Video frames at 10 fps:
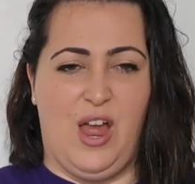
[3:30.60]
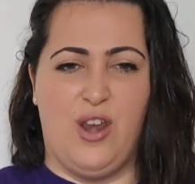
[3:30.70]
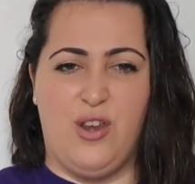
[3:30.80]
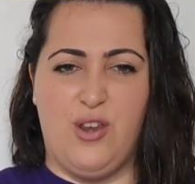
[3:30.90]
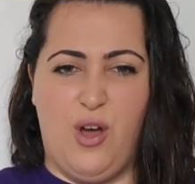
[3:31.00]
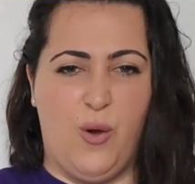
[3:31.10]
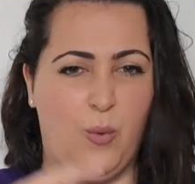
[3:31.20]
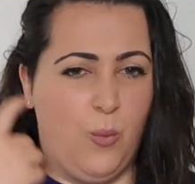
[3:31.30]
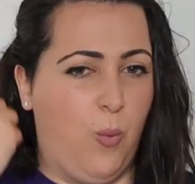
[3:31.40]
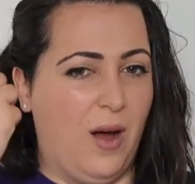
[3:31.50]

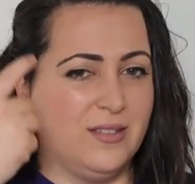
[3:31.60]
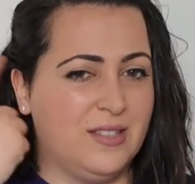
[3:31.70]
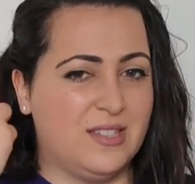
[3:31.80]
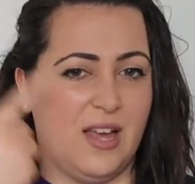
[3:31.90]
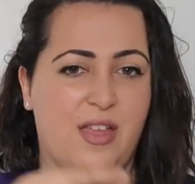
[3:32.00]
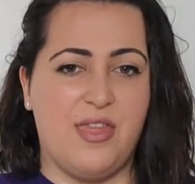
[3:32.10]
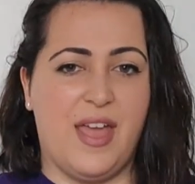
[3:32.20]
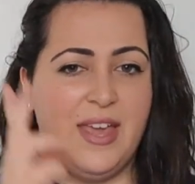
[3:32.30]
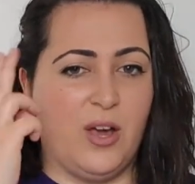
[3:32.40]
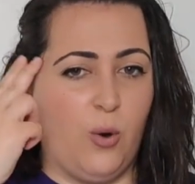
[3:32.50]
No wonder
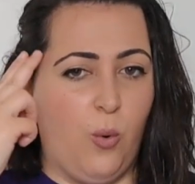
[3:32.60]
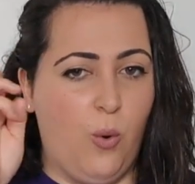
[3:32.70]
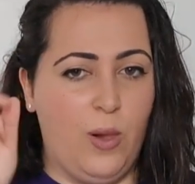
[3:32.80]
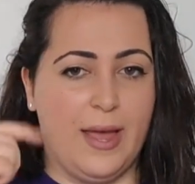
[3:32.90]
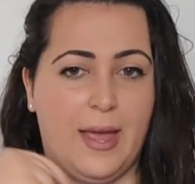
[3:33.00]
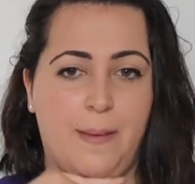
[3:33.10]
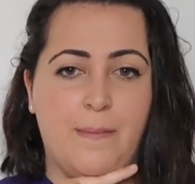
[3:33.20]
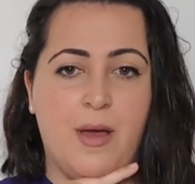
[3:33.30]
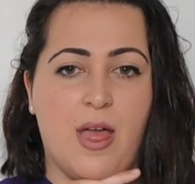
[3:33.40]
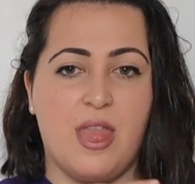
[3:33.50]
they call
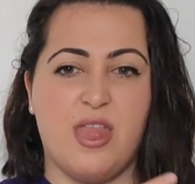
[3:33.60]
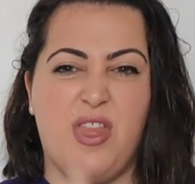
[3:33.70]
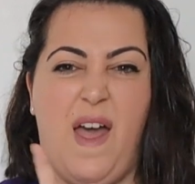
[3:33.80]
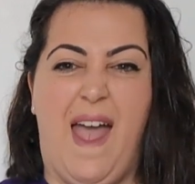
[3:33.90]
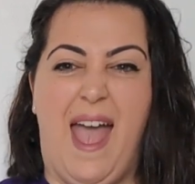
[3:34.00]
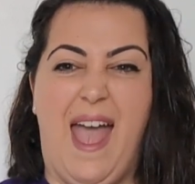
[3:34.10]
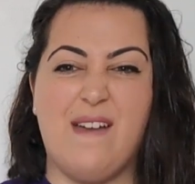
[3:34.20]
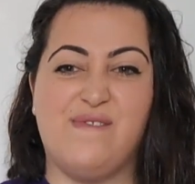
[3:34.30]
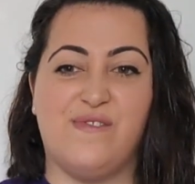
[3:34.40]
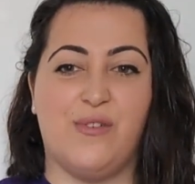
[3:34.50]
him the
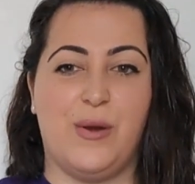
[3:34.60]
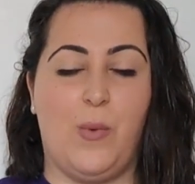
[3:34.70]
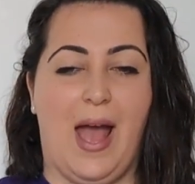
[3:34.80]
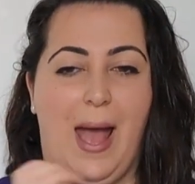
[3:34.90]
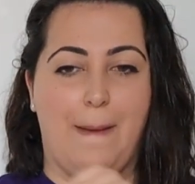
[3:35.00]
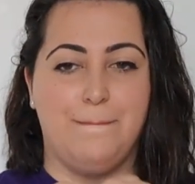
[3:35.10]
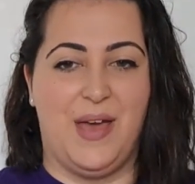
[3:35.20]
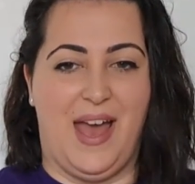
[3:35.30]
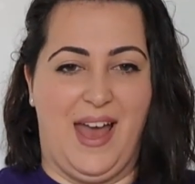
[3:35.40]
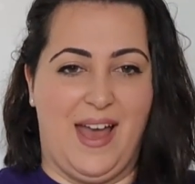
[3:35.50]
Everywhere
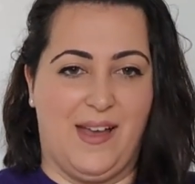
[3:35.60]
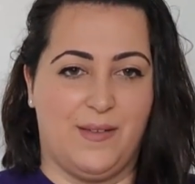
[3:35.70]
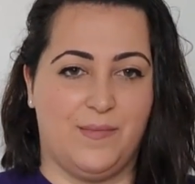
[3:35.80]
Bear.